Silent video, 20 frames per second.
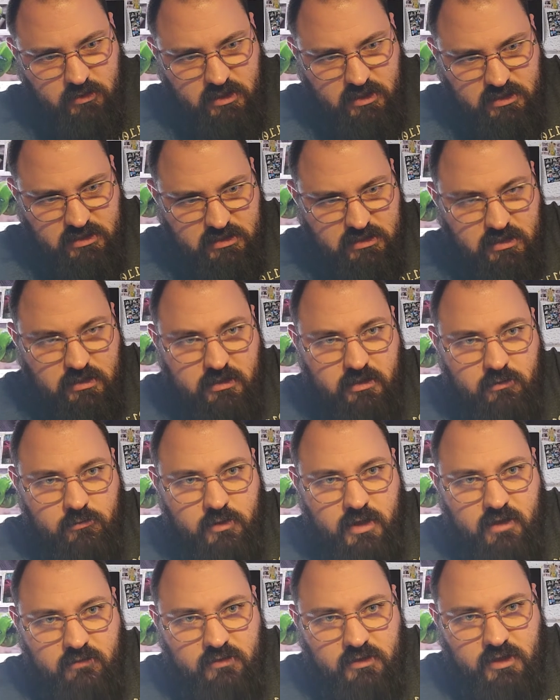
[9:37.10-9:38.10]
we can see there
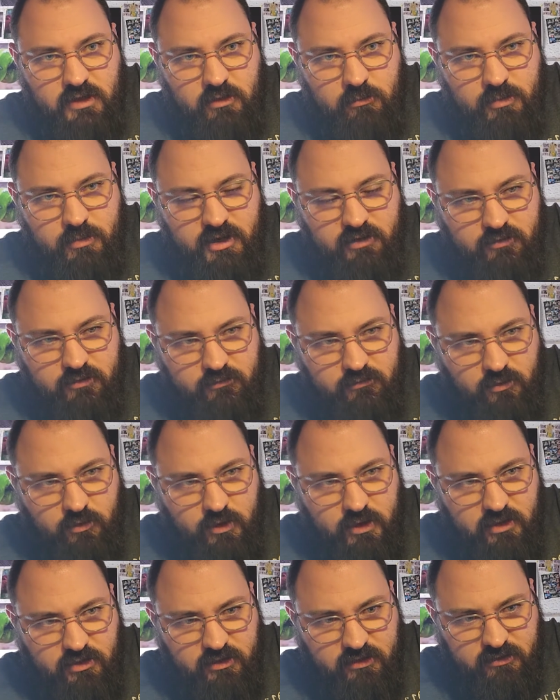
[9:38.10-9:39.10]
we have a little bit of a
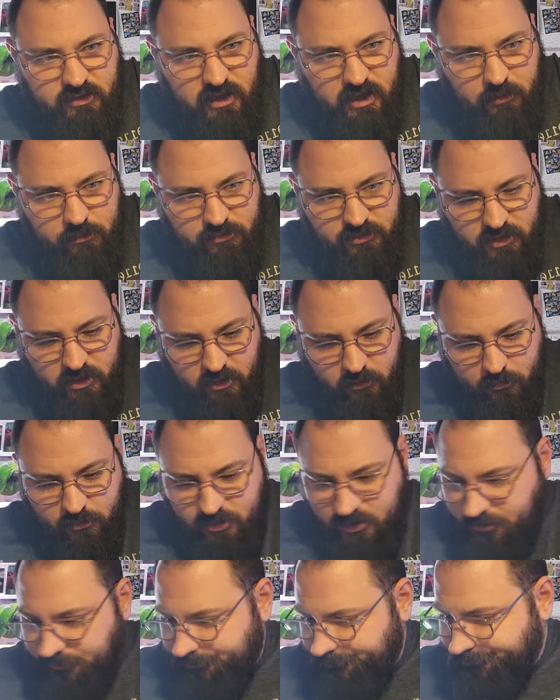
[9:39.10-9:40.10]
void at the top there,
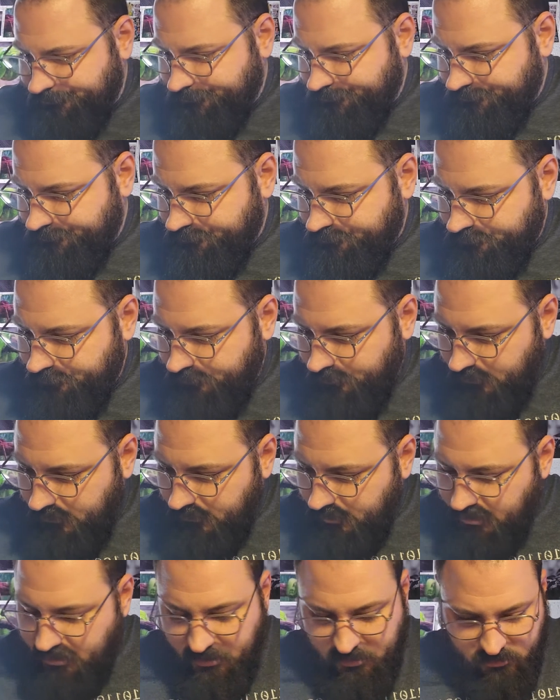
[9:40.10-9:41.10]
but
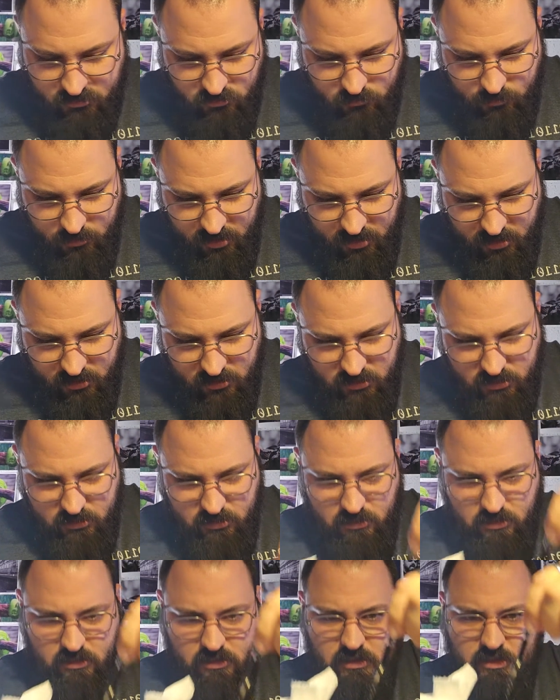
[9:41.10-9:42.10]
not too bad.
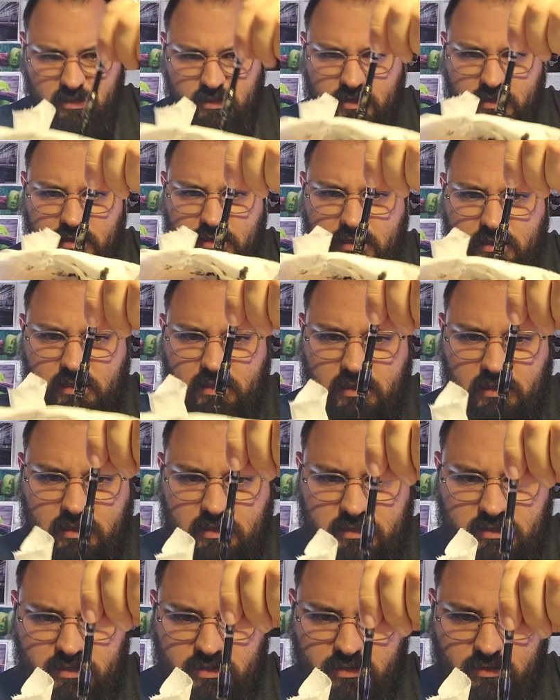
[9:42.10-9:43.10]

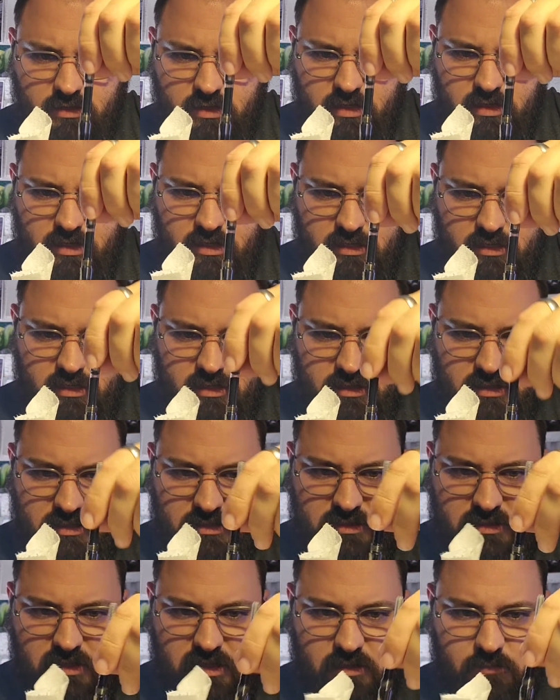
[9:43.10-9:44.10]
Let's try and clean
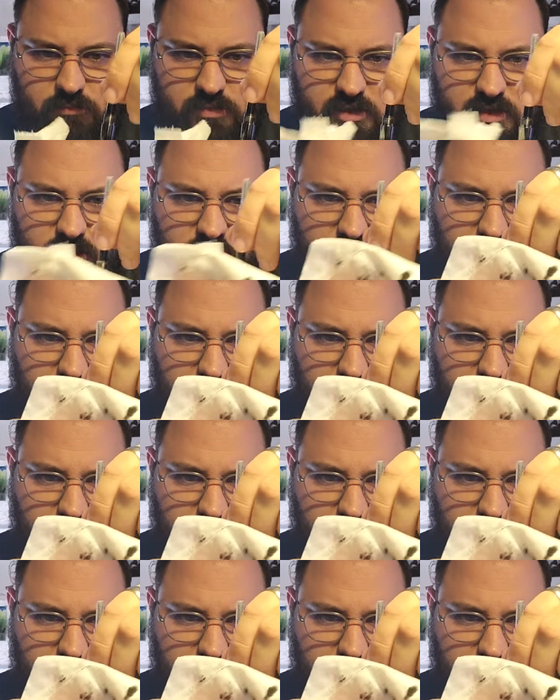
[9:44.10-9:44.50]
this up.